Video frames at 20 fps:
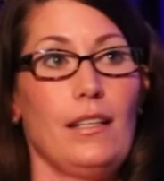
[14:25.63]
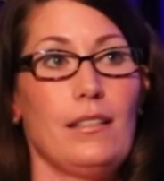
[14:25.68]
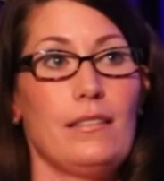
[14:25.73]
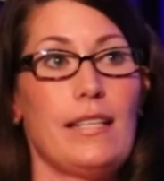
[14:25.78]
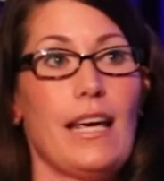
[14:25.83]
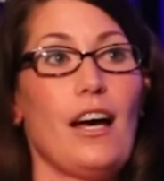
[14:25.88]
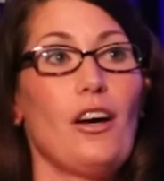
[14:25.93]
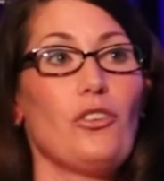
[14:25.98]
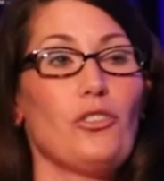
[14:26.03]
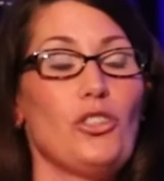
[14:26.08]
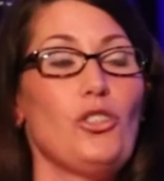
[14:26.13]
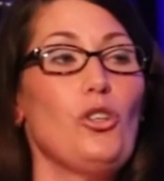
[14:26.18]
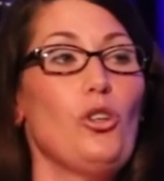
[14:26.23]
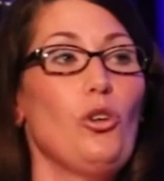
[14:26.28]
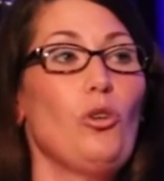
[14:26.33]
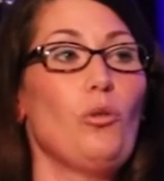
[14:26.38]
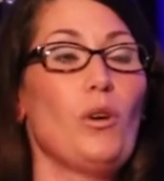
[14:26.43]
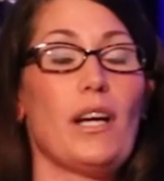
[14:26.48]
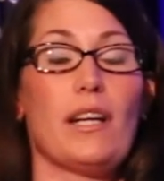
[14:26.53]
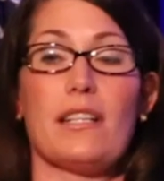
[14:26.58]
tell
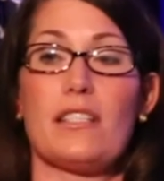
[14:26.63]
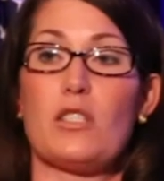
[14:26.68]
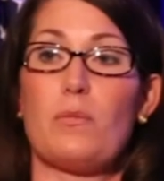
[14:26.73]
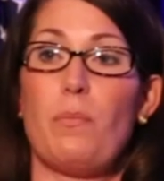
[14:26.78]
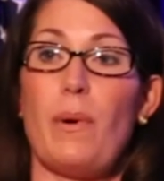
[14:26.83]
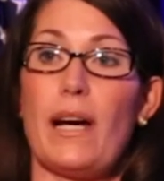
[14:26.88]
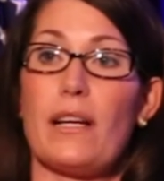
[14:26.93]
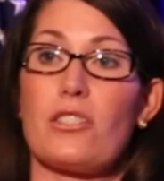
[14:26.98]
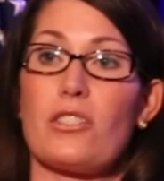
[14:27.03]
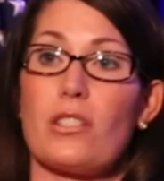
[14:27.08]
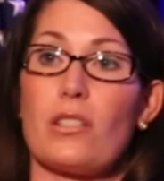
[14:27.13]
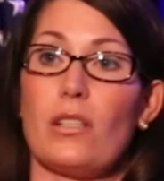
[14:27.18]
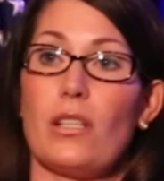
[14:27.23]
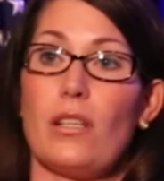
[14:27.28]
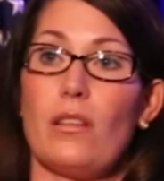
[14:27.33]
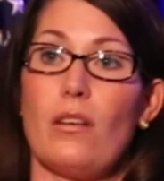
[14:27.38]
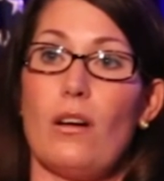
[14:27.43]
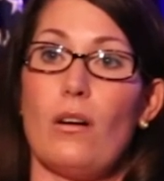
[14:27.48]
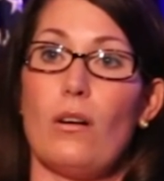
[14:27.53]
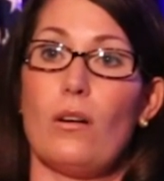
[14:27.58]
you, and
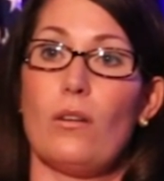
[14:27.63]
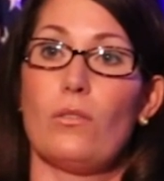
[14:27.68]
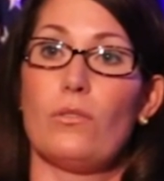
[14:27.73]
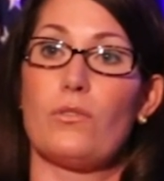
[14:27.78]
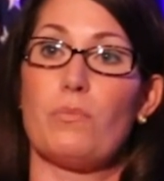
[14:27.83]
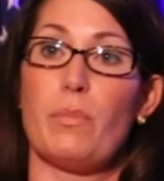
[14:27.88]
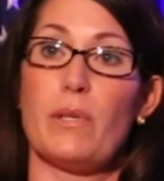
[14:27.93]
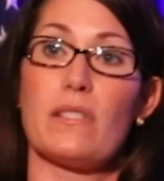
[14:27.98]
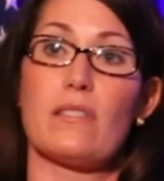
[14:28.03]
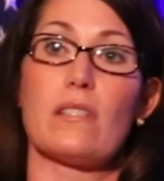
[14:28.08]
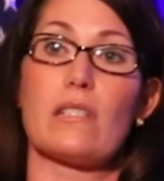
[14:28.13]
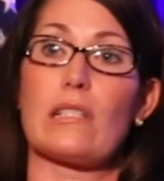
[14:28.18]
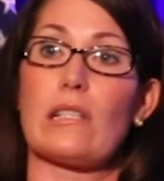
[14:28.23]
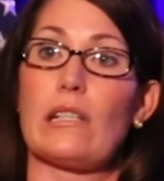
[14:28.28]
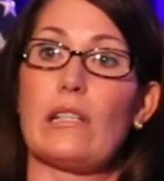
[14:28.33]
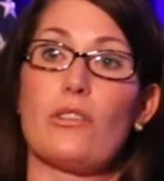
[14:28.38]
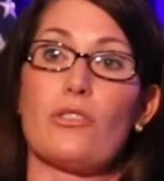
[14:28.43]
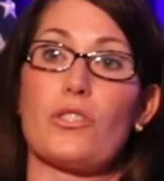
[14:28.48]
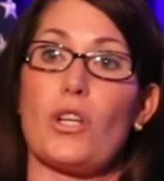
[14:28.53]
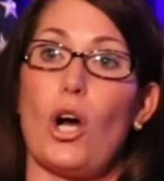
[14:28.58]
especially those business
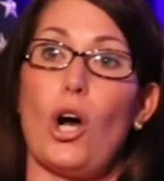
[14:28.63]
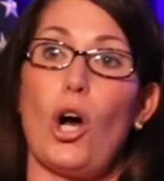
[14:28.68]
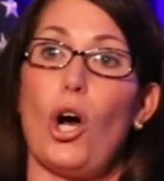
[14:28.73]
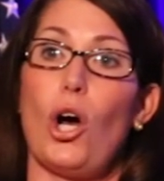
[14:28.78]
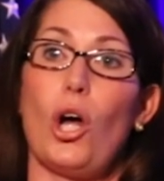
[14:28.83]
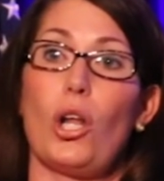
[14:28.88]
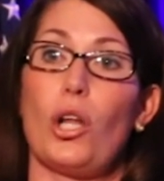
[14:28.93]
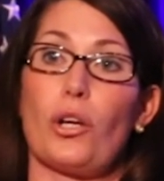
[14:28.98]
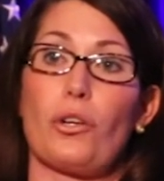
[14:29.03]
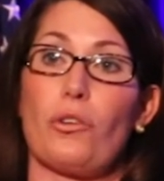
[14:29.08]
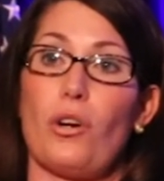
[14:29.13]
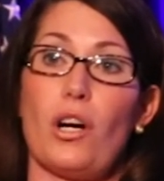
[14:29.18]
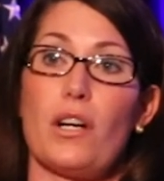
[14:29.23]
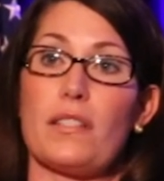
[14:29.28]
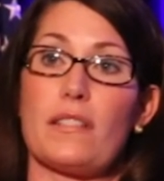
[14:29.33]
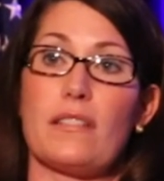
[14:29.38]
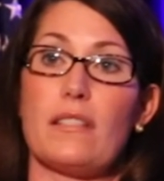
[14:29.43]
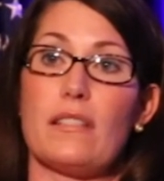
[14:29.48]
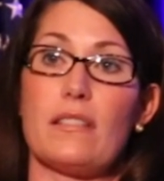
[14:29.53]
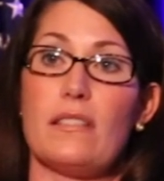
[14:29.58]
leaders all
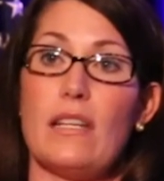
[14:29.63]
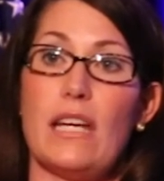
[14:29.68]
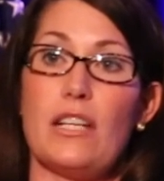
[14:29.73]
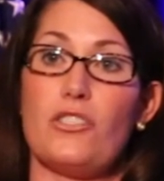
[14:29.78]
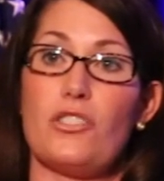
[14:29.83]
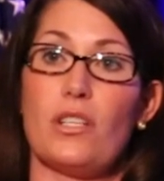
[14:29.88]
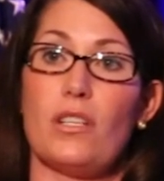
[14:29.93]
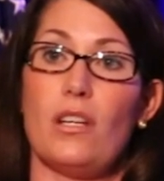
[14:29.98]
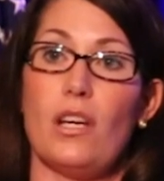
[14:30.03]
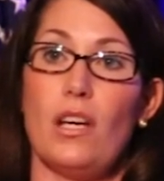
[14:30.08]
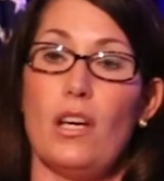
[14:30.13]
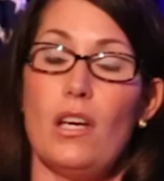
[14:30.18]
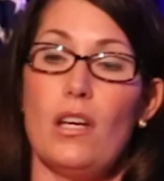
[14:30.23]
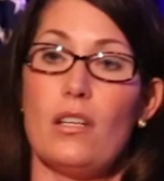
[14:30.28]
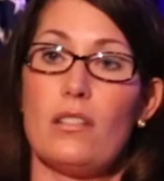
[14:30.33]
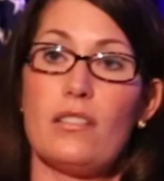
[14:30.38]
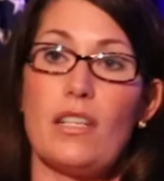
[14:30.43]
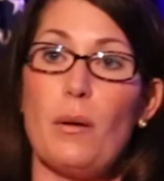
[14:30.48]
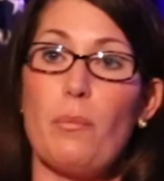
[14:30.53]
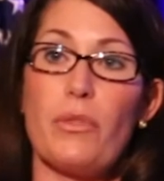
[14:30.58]
across this nation,
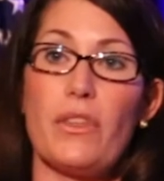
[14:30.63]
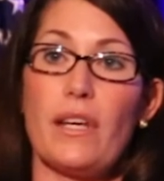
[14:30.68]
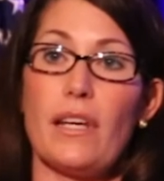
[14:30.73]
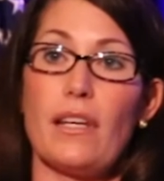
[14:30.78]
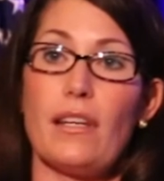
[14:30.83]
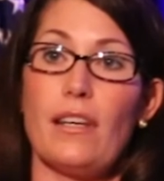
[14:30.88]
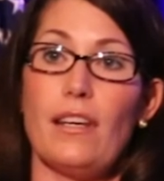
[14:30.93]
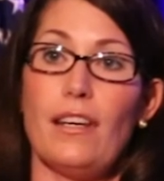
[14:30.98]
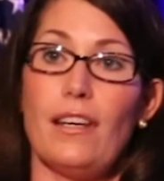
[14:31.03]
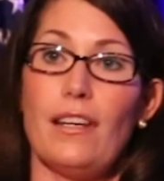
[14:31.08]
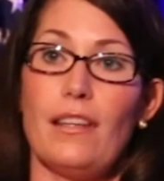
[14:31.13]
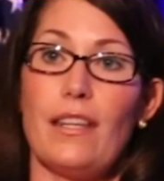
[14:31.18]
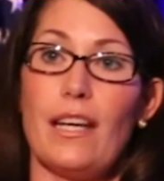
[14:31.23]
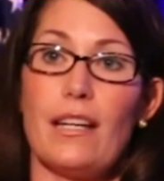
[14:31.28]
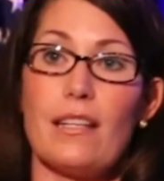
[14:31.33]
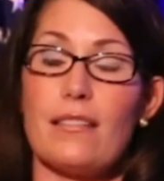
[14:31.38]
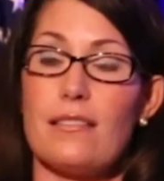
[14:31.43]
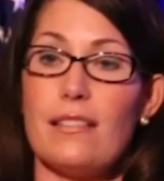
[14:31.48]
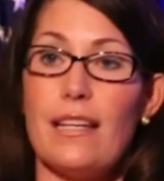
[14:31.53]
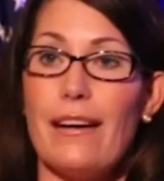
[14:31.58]
something
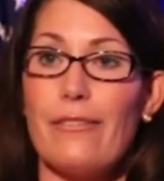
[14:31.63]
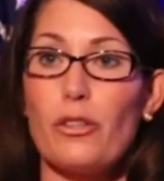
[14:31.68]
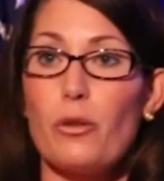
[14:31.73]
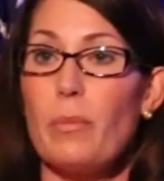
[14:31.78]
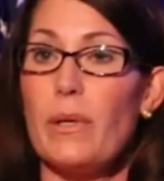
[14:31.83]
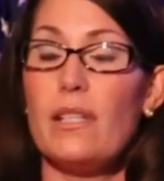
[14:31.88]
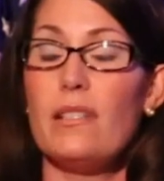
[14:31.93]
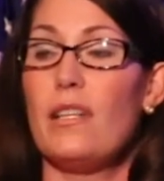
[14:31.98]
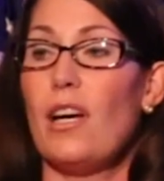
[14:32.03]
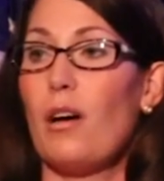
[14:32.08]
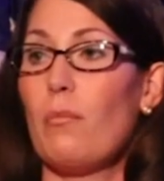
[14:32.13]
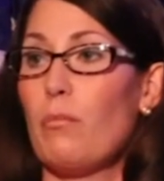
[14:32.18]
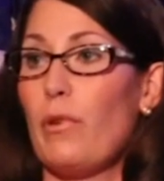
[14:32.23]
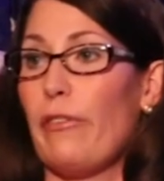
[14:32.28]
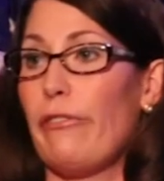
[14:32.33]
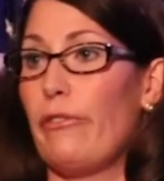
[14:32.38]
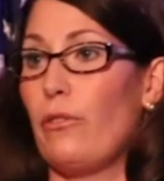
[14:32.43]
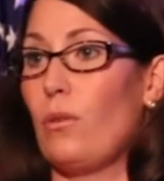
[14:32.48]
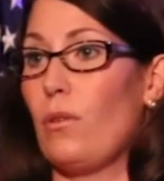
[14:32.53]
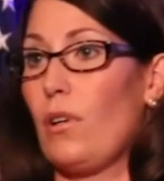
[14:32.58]
that has never been done
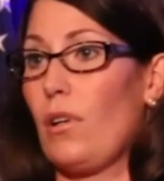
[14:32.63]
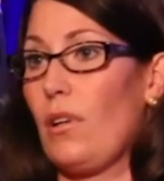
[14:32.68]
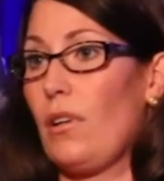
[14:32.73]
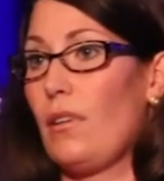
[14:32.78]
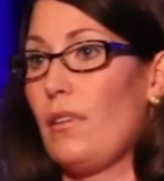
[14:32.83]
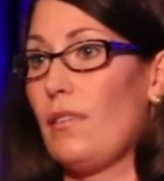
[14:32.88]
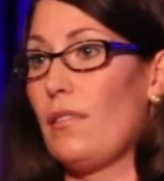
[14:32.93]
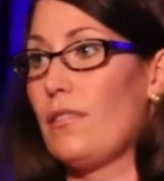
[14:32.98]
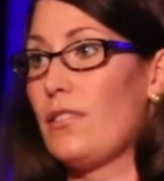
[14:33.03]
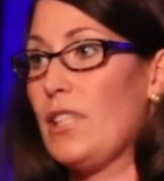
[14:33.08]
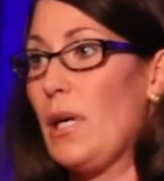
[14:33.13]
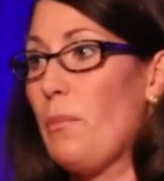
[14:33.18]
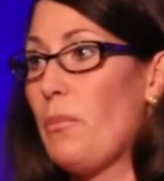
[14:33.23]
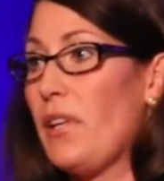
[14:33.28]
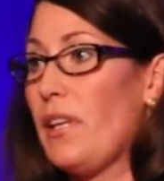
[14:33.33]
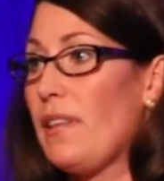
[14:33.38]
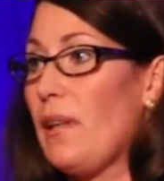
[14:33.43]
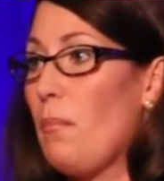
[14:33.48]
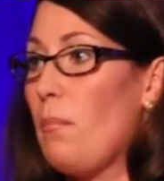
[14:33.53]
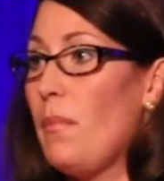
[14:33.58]
before,
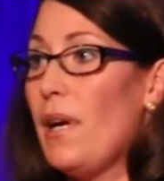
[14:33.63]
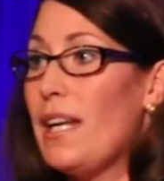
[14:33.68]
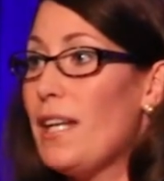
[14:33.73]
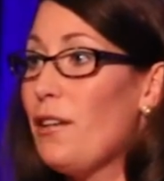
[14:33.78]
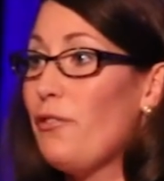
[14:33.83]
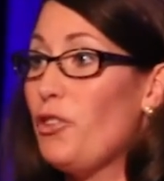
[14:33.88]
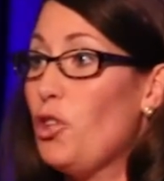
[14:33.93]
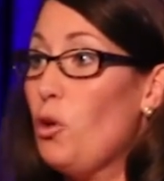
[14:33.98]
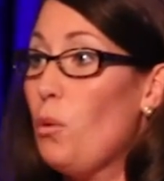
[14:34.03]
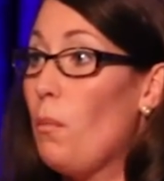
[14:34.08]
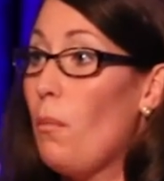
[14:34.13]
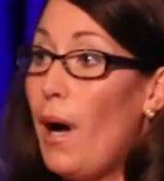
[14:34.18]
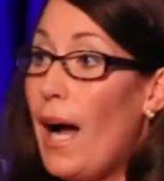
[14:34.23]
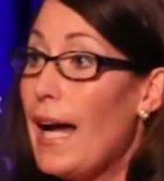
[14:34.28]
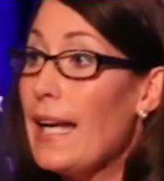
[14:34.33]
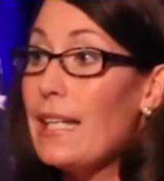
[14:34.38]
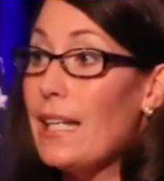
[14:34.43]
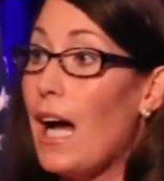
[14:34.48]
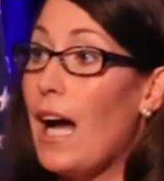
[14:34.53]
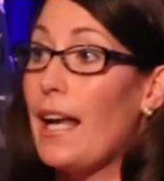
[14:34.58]
something that many of you
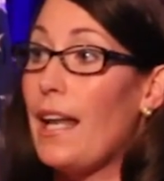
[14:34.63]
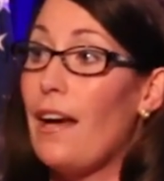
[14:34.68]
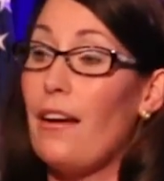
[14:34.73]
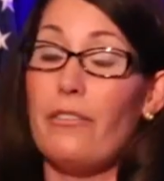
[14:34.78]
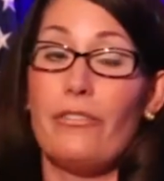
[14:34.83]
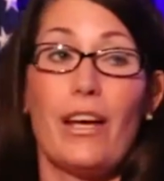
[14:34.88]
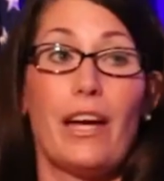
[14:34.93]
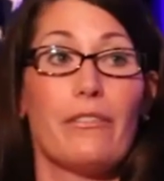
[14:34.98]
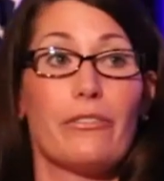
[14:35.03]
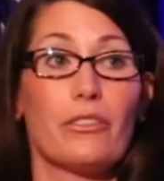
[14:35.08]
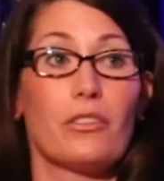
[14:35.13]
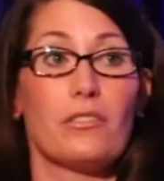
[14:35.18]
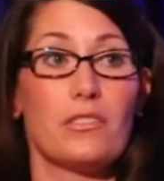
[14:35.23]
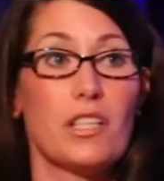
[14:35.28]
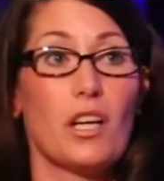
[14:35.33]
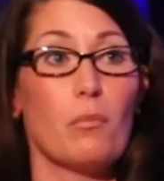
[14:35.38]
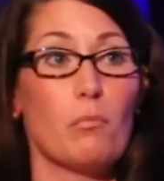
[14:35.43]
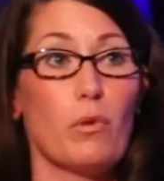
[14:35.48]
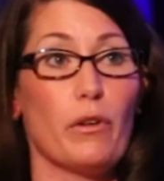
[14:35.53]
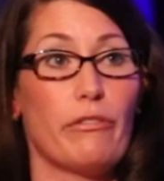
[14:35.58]
might not have ever
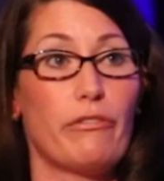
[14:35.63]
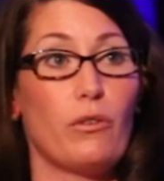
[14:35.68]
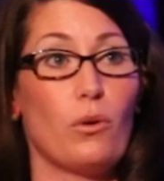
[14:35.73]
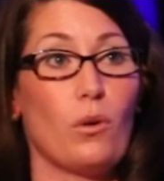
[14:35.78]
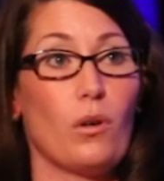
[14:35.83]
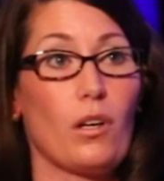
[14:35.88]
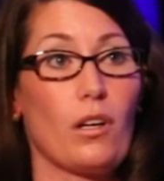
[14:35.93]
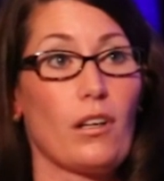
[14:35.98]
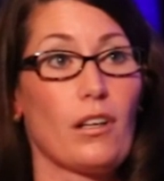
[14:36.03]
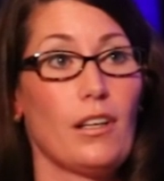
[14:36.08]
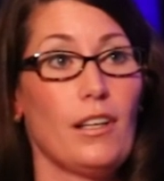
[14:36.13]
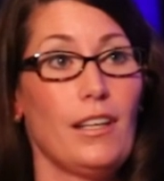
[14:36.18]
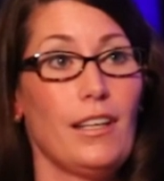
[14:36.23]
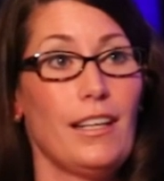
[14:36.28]
done before,